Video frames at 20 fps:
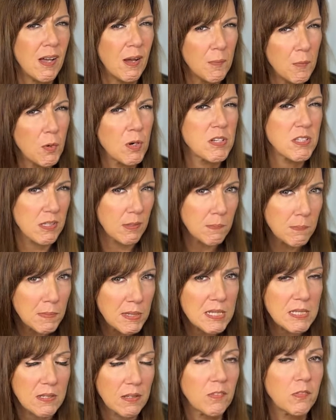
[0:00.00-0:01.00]
a more
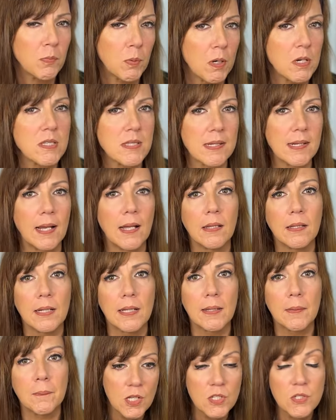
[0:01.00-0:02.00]
submissive personality.